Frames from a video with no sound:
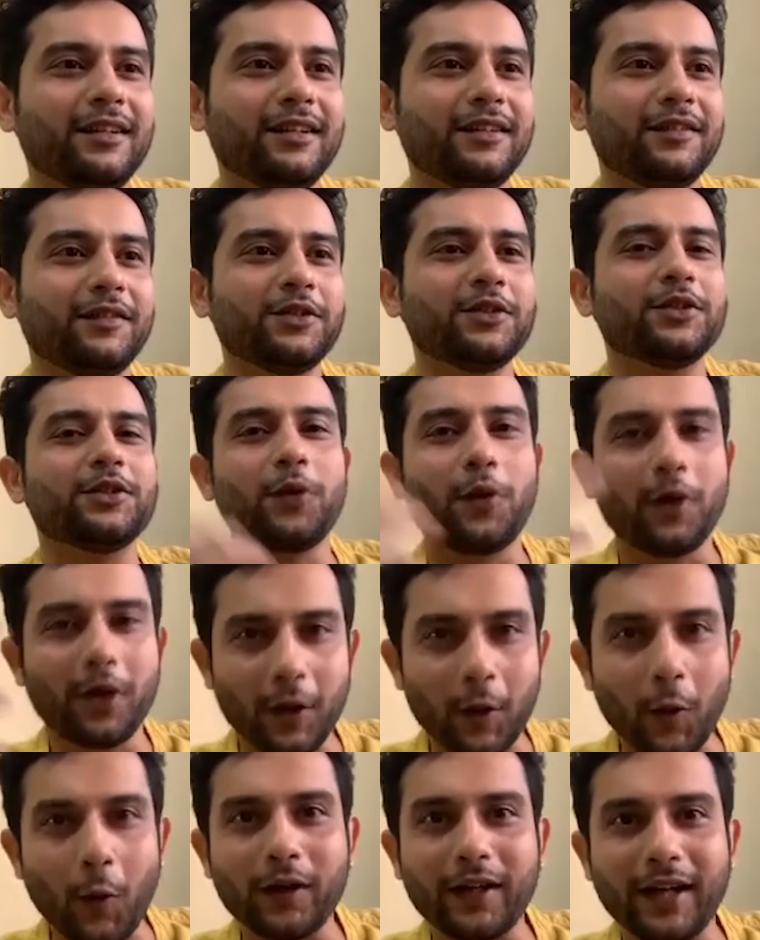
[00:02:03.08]
we used to talk
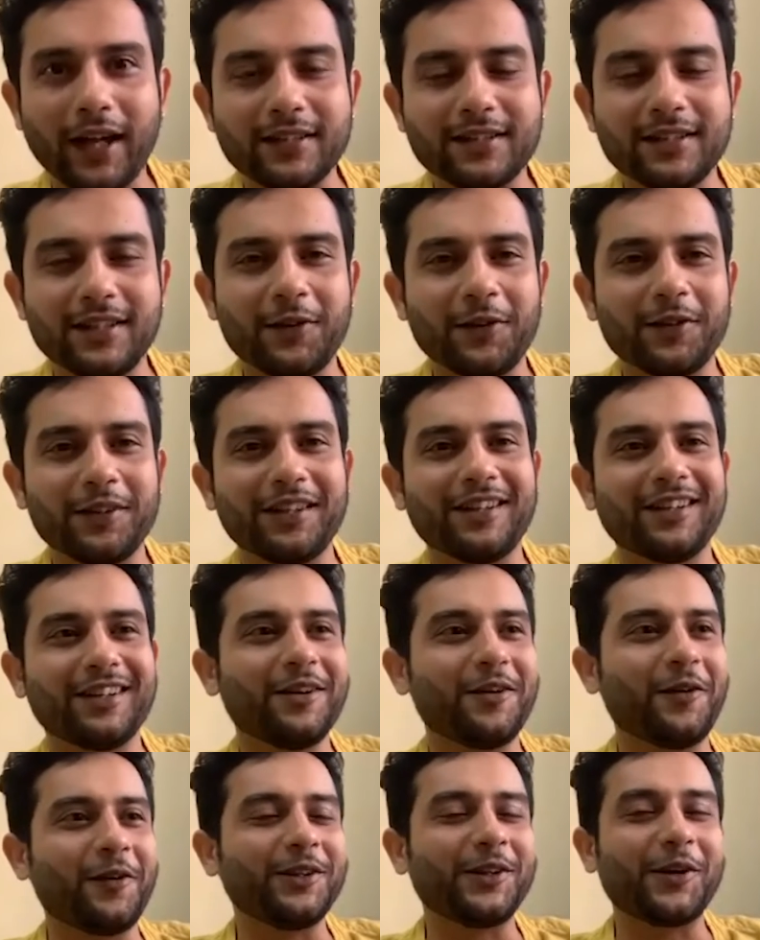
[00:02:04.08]
a lot actually on
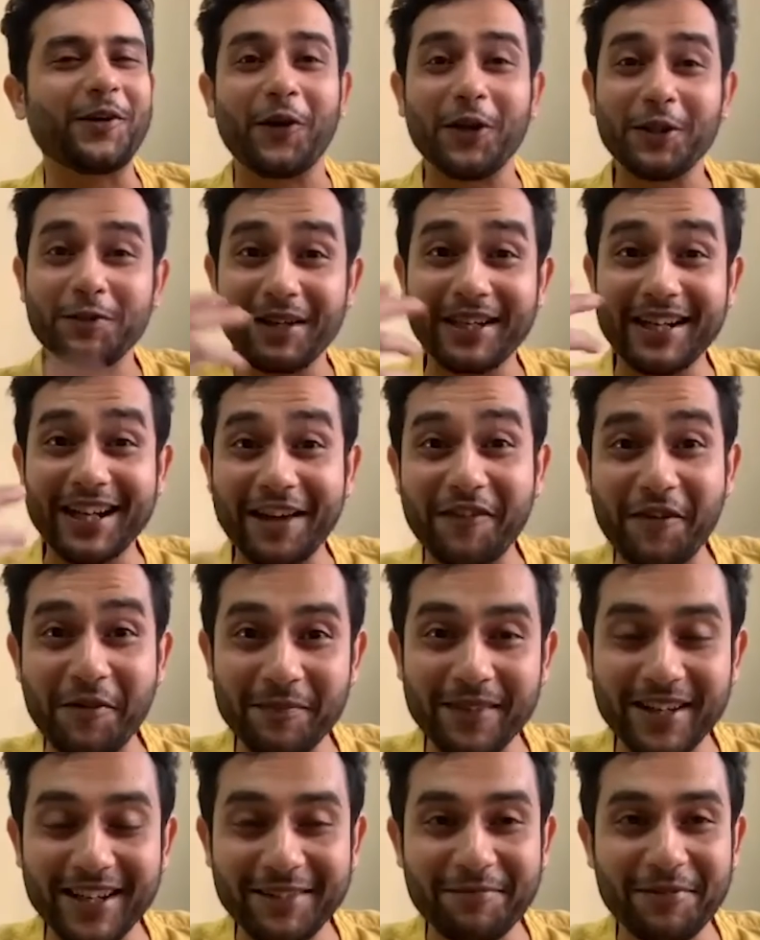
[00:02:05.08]
the call, but never
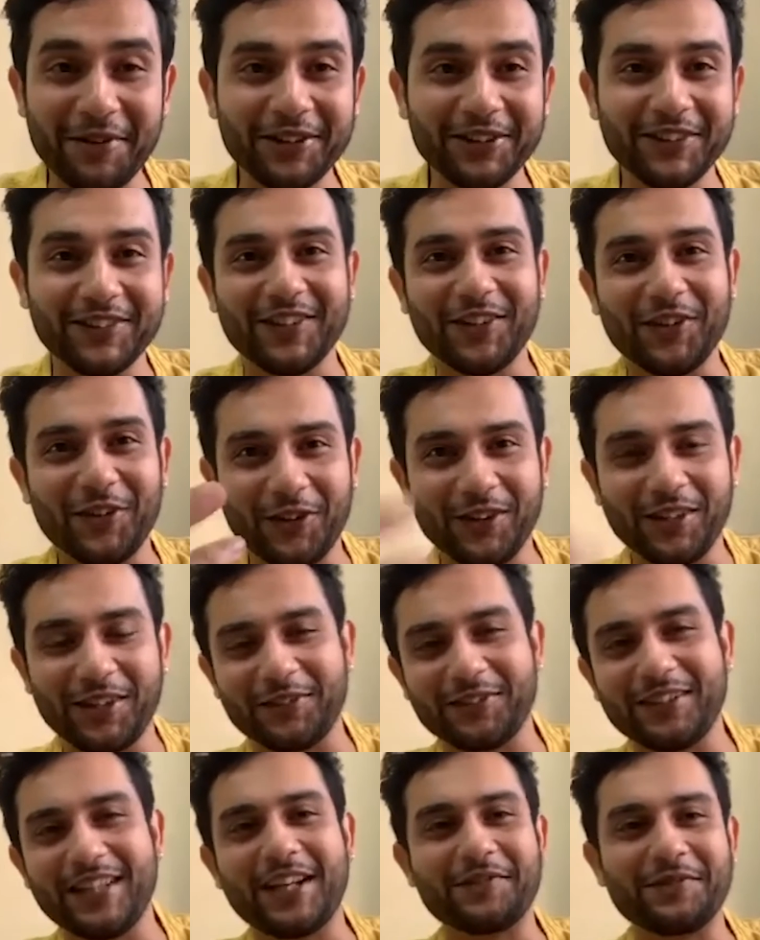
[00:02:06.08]
meet because of the
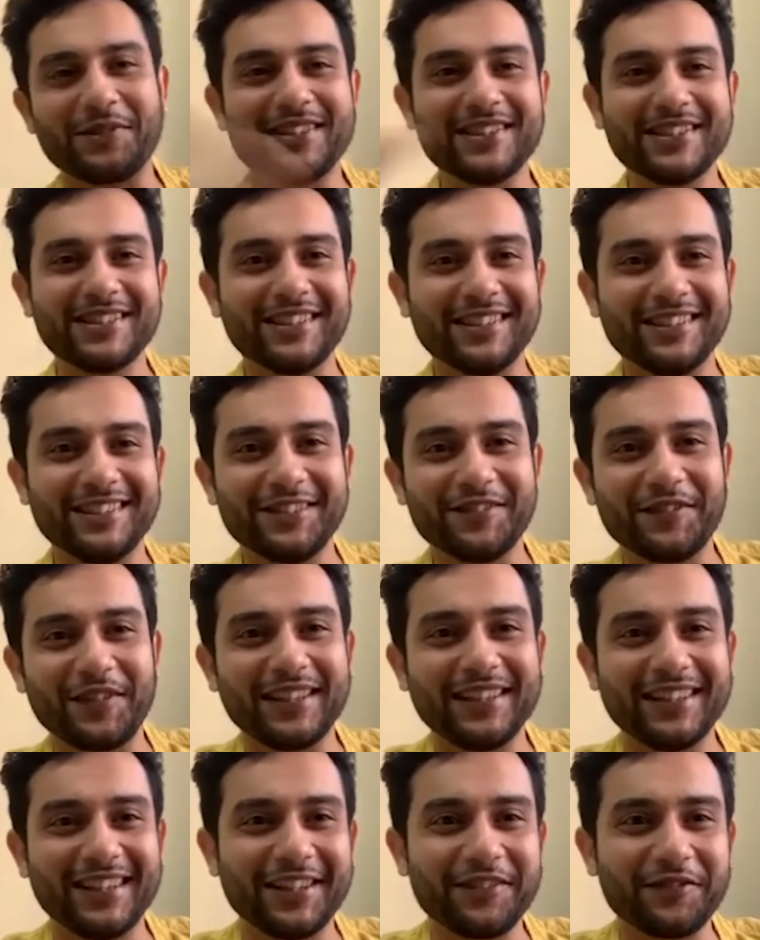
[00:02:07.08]
lockdown. That was
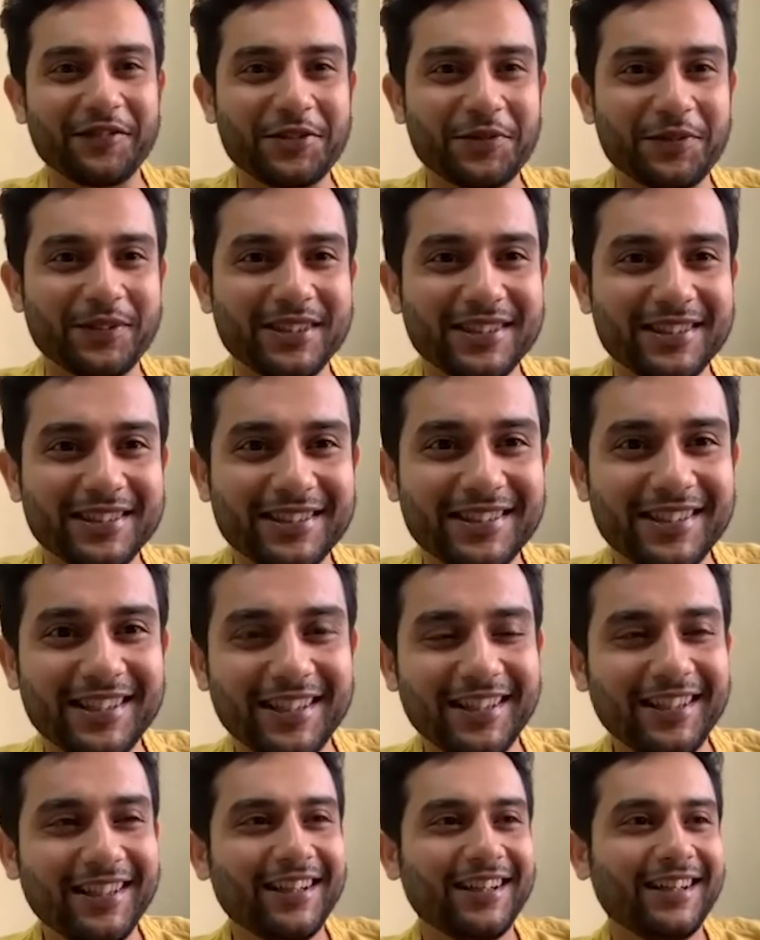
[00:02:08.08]
one thing which was
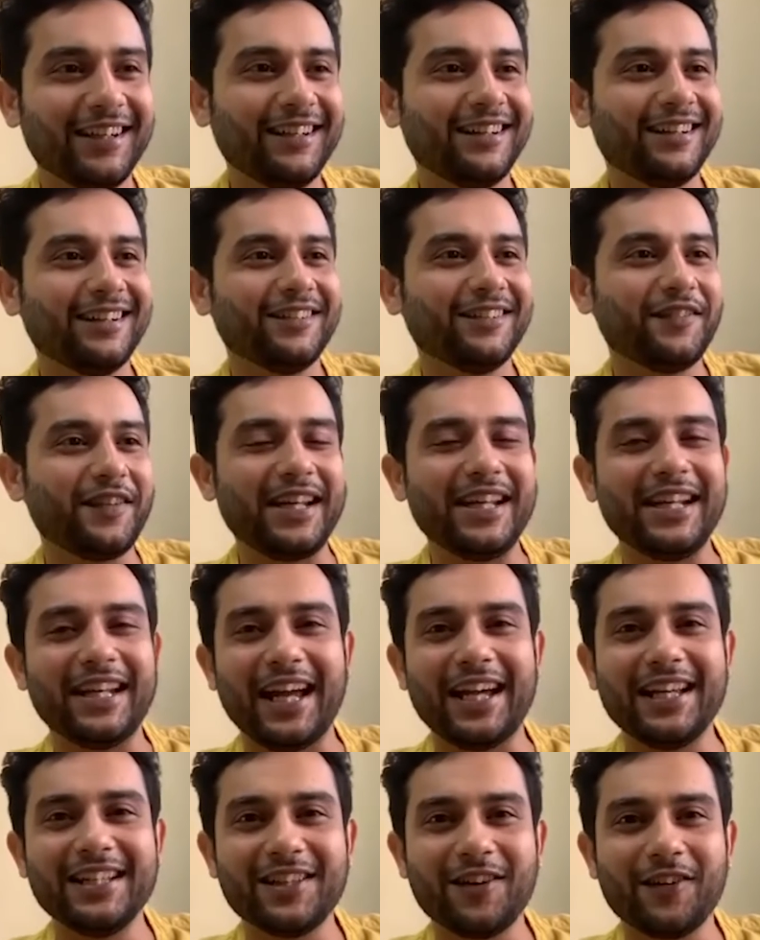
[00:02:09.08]
very
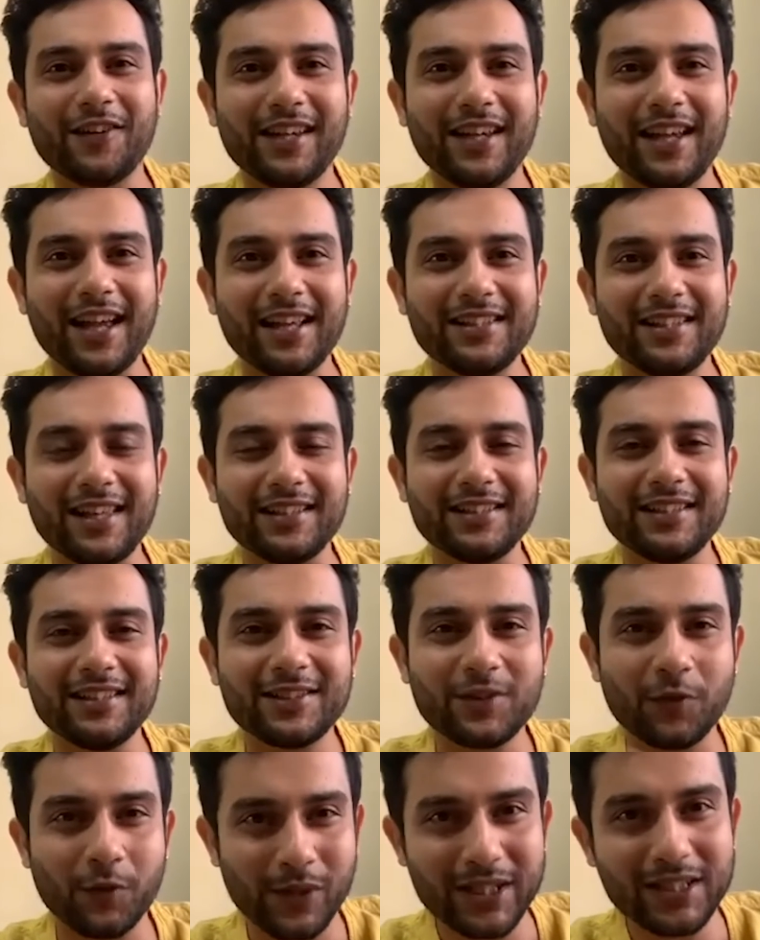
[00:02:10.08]
nice. Or aise
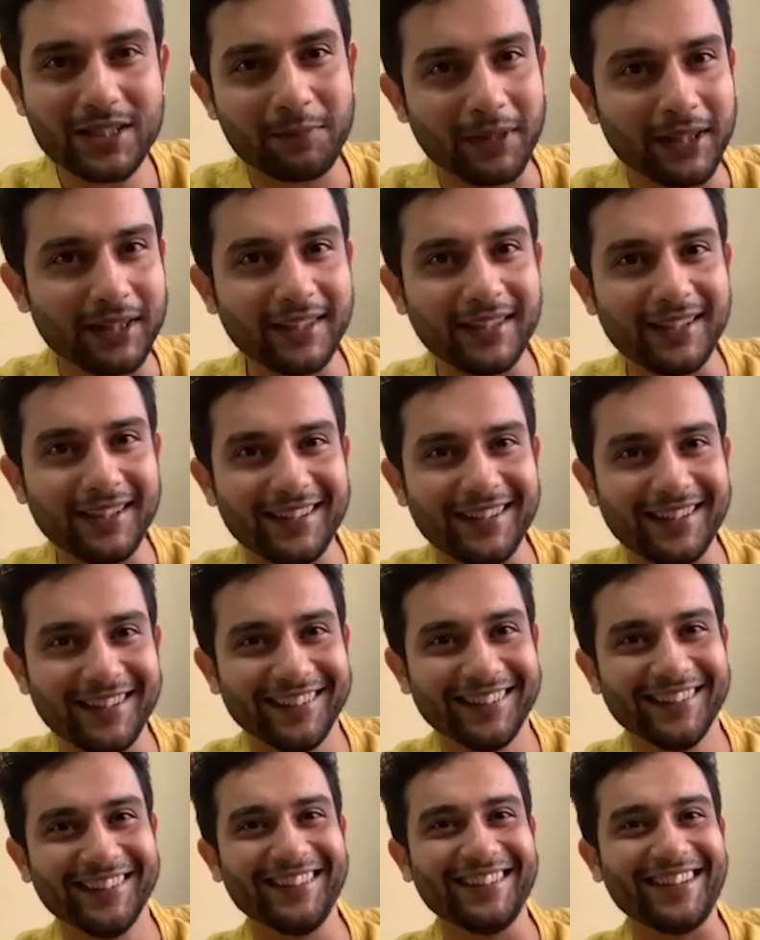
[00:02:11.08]
stories milti nahi
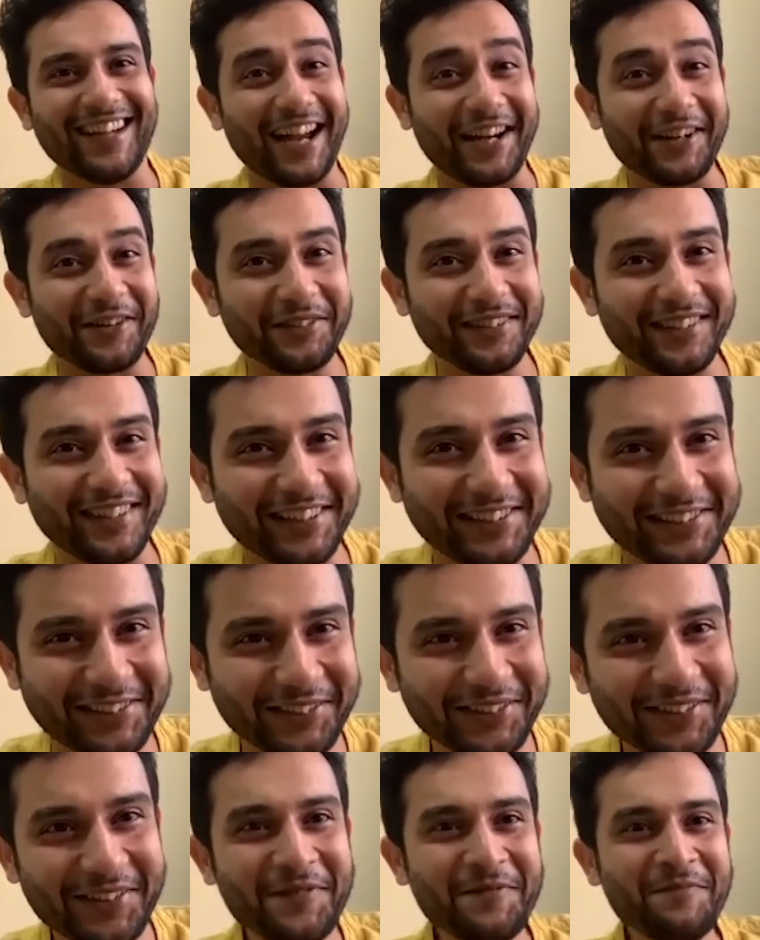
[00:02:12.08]
hai. I don't think
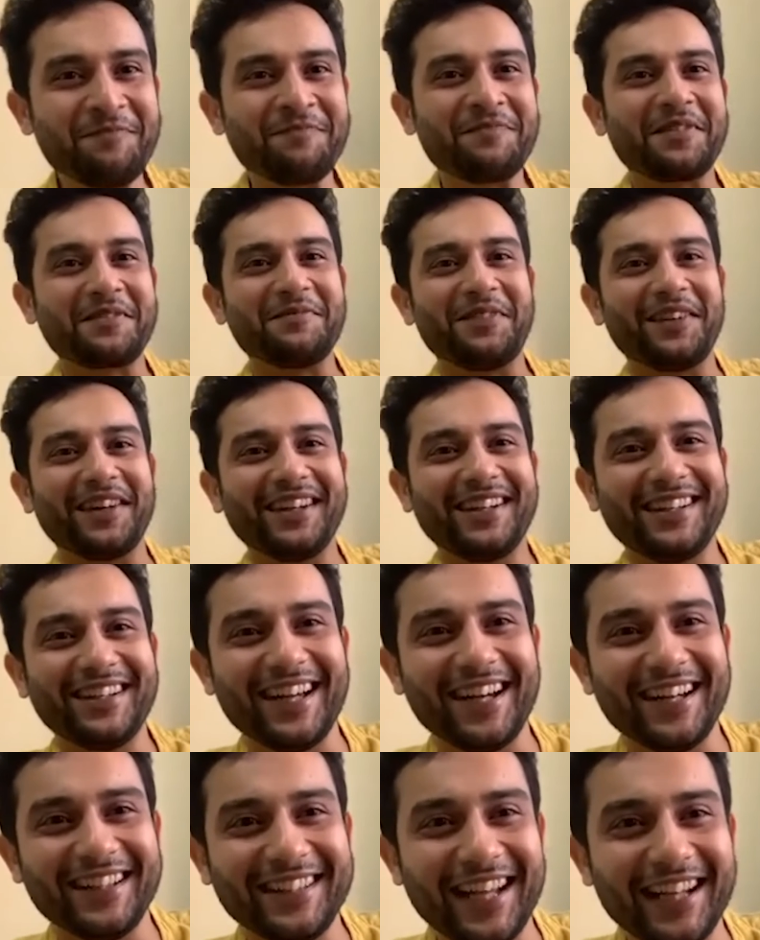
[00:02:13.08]
so, but
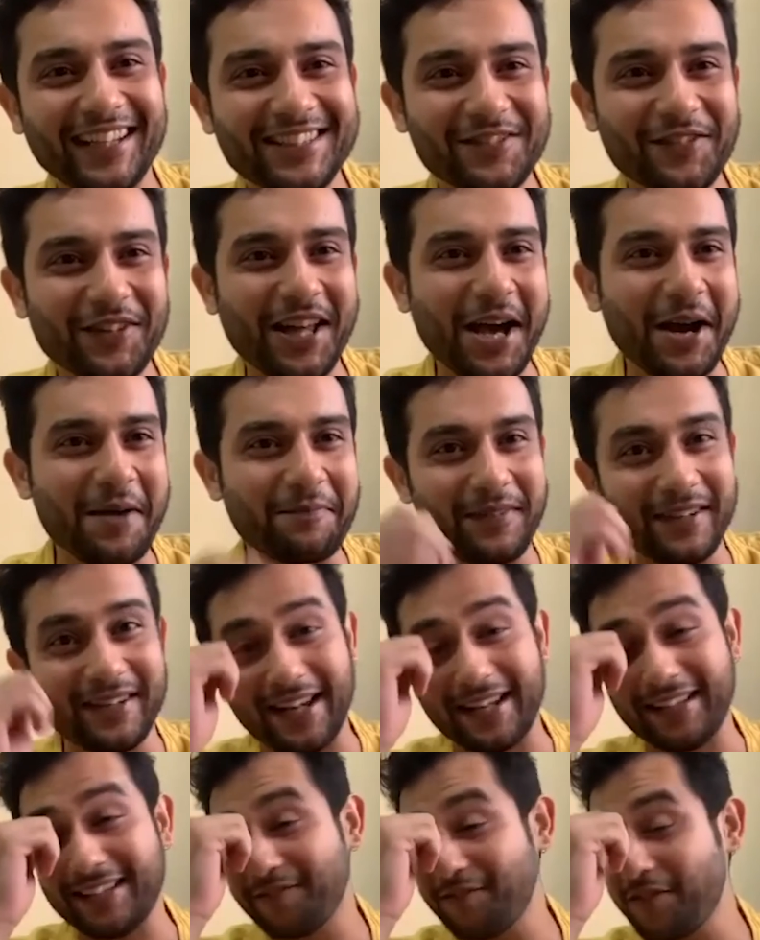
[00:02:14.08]
yeah, that's what
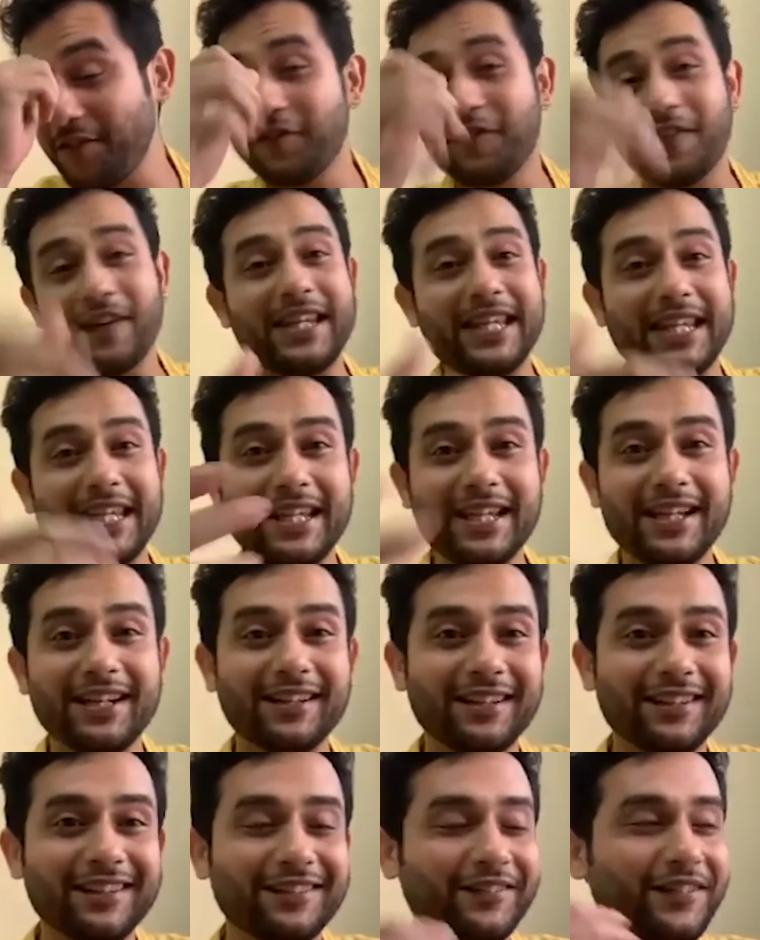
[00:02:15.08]
happened. And then we were very eager.